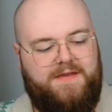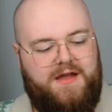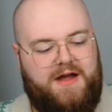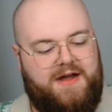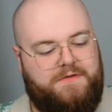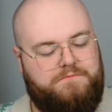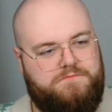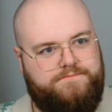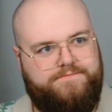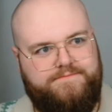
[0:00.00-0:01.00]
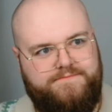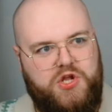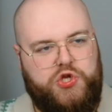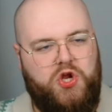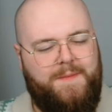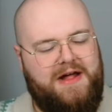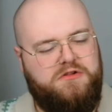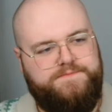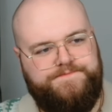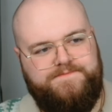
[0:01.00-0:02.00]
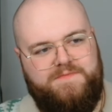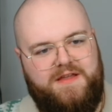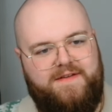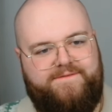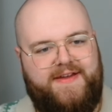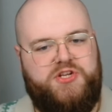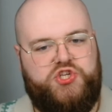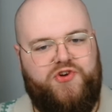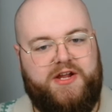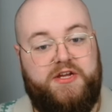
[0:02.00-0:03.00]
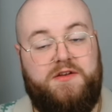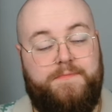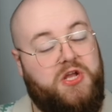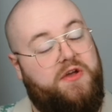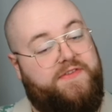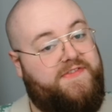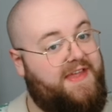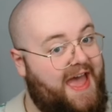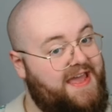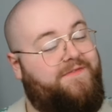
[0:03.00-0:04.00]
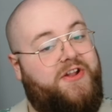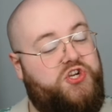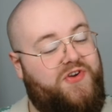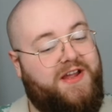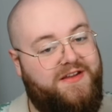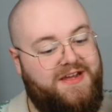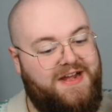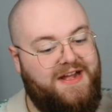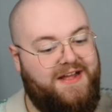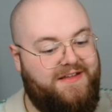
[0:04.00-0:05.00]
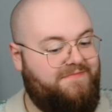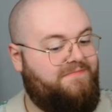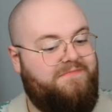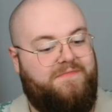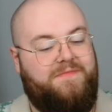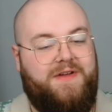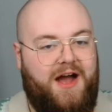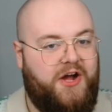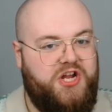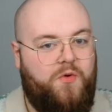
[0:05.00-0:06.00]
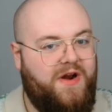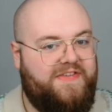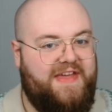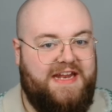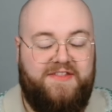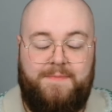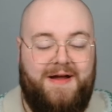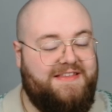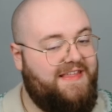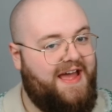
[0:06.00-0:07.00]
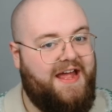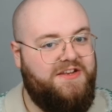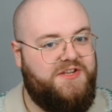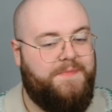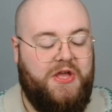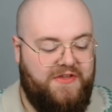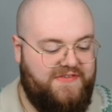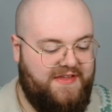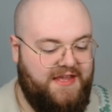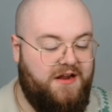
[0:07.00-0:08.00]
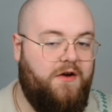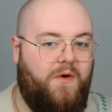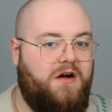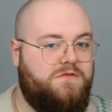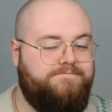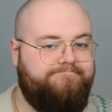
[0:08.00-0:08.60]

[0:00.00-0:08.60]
Gulamel, Vengeance Dragon, because, hey, Vengeance Dragon, I don't want to send anything back to their hand, because, you know what?